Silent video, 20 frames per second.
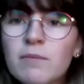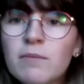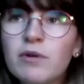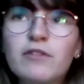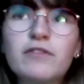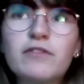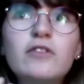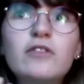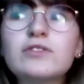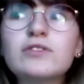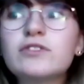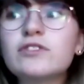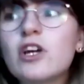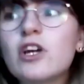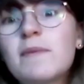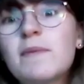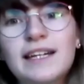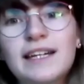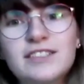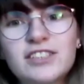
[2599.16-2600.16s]
Before so
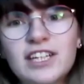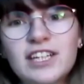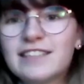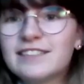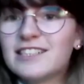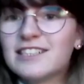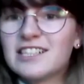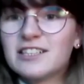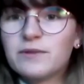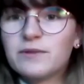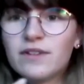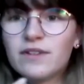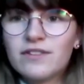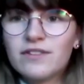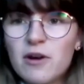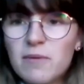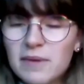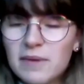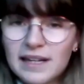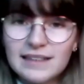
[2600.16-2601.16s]
many churches with
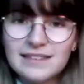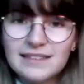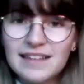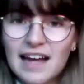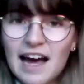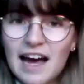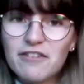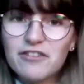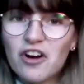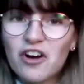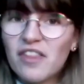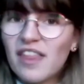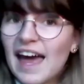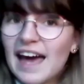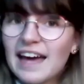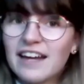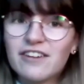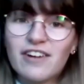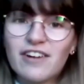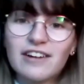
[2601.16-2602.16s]
so many staff got their
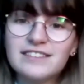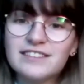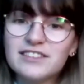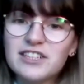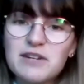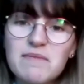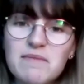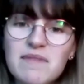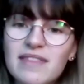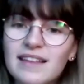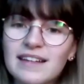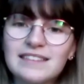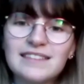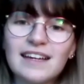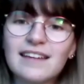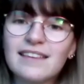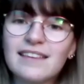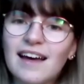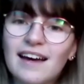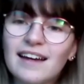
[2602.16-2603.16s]
head around Zoom and things
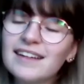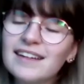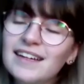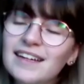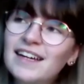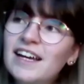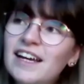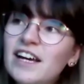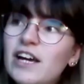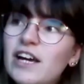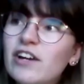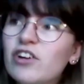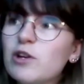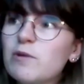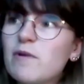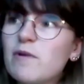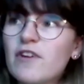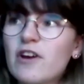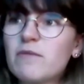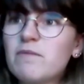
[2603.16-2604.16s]
like that, a
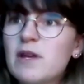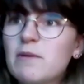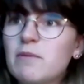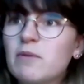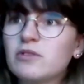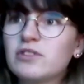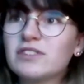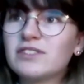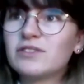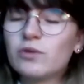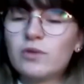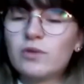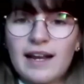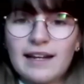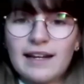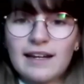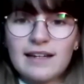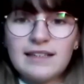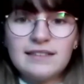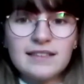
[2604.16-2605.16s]
group of young people just
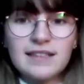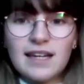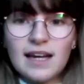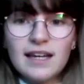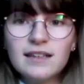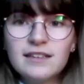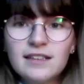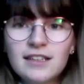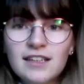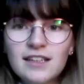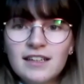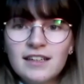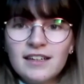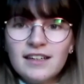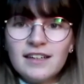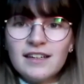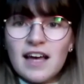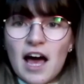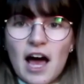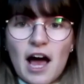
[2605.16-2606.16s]
organically did it.
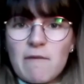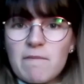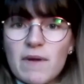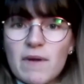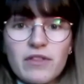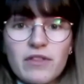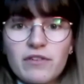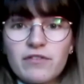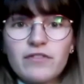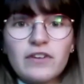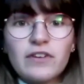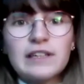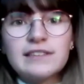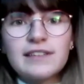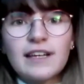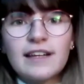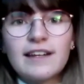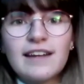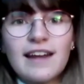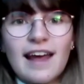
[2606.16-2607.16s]
Um, and the first
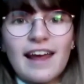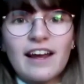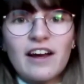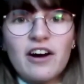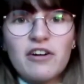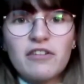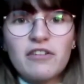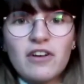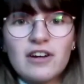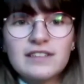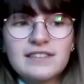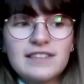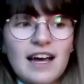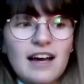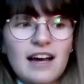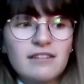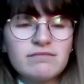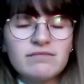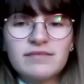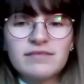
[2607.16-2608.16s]
Sunday of
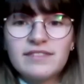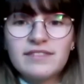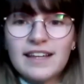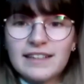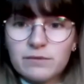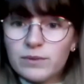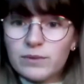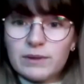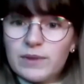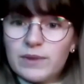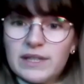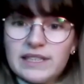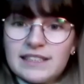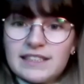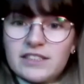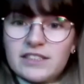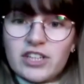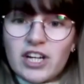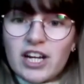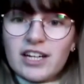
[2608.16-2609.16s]
lockdown, they, we
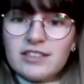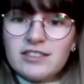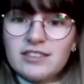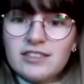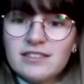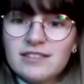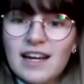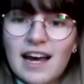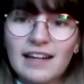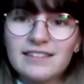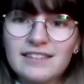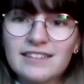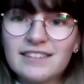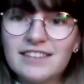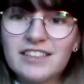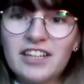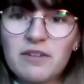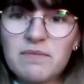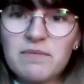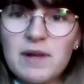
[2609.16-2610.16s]
did a church
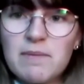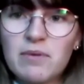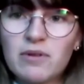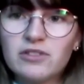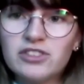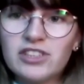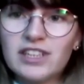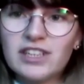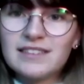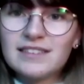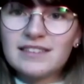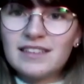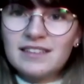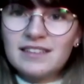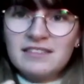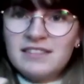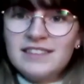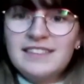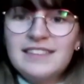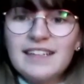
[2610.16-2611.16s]
and young people just
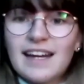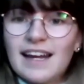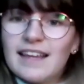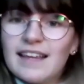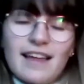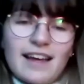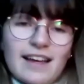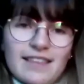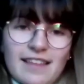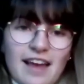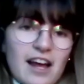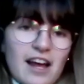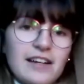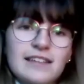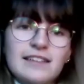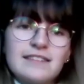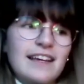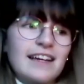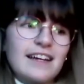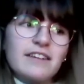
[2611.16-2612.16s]
did it. Like they
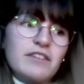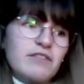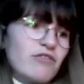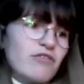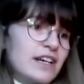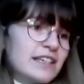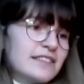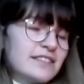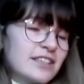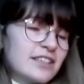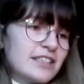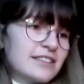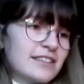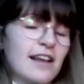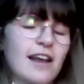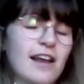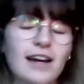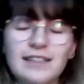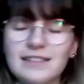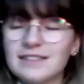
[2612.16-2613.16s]
under the research
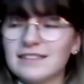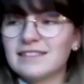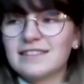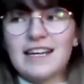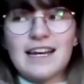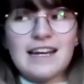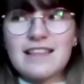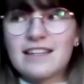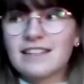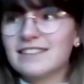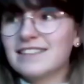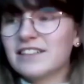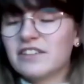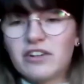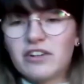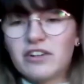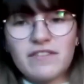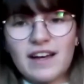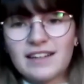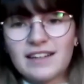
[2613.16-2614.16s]
licensing, they did
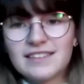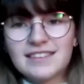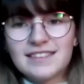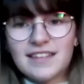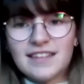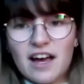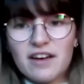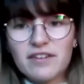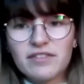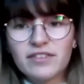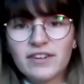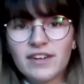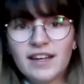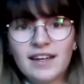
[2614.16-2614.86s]
all of that stuff.